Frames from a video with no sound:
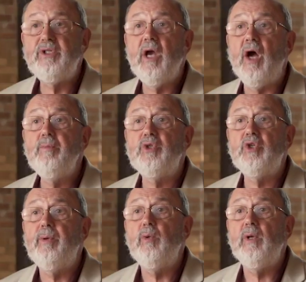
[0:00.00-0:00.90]
he hopes
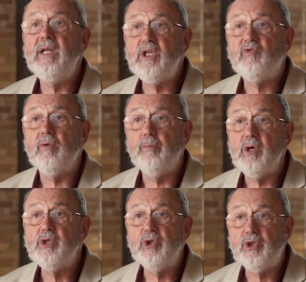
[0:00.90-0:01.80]
to be released from
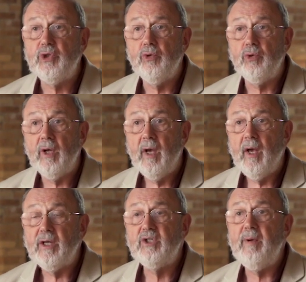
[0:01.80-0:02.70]
prison soon
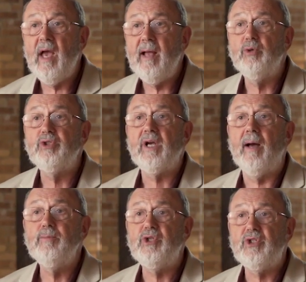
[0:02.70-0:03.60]
and to be able to
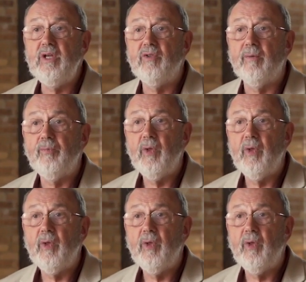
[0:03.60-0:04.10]
come to see them.